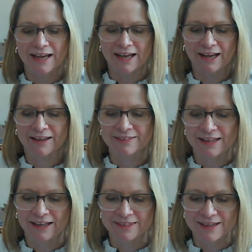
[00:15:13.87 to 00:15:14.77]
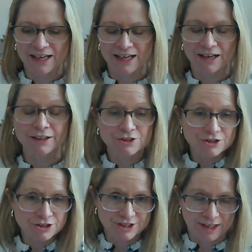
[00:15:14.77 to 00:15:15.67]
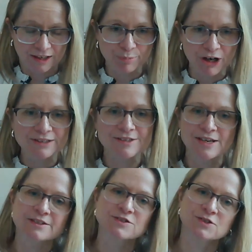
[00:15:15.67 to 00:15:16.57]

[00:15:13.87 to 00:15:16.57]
and that they understand the process.